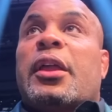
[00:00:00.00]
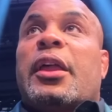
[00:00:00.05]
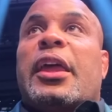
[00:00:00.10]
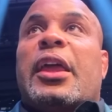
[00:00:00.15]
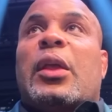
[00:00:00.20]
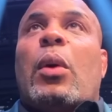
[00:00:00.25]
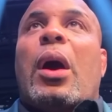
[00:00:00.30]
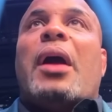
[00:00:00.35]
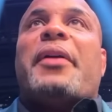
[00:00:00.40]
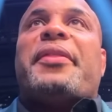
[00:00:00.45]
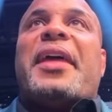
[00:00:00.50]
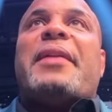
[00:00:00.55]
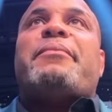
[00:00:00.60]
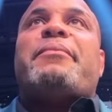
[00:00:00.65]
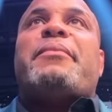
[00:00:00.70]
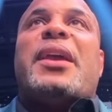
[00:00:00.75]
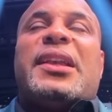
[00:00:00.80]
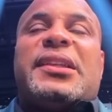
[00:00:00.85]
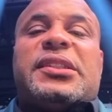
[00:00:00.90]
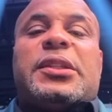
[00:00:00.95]
And while that
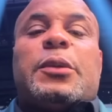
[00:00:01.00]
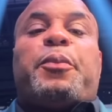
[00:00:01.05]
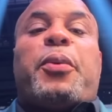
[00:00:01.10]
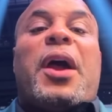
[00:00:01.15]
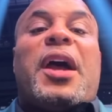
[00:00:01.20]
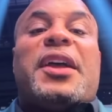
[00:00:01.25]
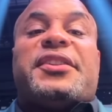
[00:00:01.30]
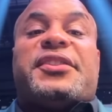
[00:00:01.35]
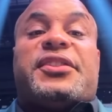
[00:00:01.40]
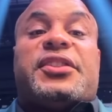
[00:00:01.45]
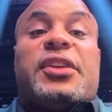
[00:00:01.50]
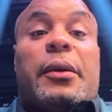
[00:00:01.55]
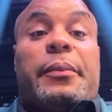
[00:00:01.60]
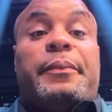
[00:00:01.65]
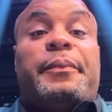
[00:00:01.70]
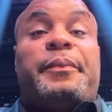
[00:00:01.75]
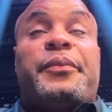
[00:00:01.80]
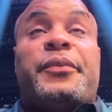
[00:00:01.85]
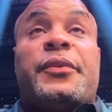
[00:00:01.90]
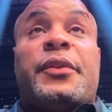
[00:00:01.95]
may surprise
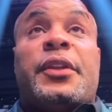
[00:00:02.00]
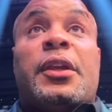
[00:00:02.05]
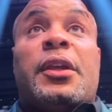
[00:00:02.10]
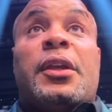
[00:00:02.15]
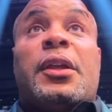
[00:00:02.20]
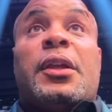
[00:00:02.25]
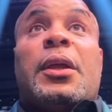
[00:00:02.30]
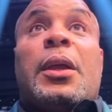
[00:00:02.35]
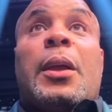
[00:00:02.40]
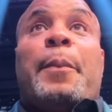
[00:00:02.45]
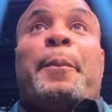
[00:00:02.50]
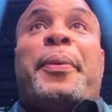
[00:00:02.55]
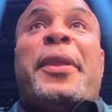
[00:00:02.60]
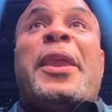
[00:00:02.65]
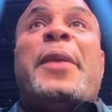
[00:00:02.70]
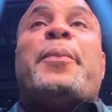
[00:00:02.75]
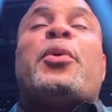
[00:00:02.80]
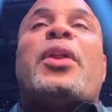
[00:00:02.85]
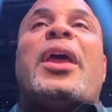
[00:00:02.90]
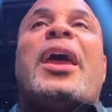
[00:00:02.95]
some,
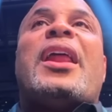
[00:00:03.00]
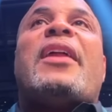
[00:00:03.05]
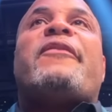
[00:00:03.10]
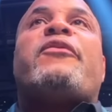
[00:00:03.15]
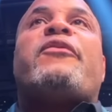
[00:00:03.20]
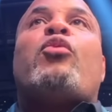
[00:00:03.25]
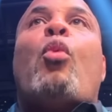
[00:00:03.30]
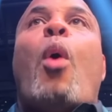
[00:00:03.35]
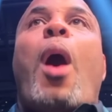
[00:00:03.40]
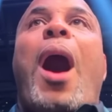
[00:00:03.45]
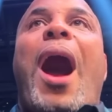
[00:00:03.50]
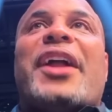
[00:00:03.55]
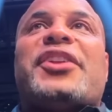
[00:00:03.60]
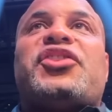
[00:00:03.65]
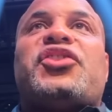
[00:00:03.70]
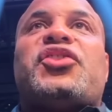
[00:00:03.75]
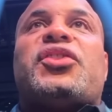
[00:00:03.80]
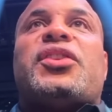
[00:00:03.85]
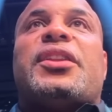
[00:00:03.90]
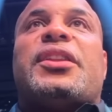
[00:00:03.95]
people that have
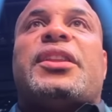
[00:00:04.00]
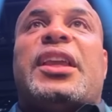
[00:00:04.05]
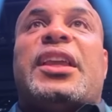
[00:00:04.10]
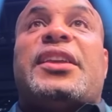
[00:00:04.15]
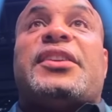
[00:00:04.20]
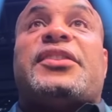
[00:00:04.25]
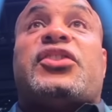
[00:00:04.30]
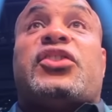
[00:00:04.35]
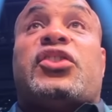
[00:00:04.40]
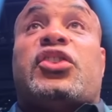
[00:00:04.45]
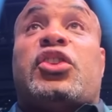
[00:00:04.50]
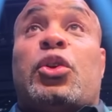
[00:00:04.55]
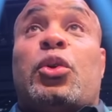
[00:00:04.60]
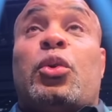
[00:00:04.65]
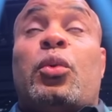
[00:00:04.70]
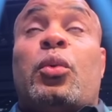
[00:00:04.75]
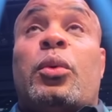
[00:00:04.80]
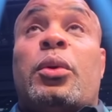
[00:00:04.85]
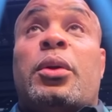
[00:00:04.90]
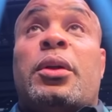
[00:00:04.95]
watched these two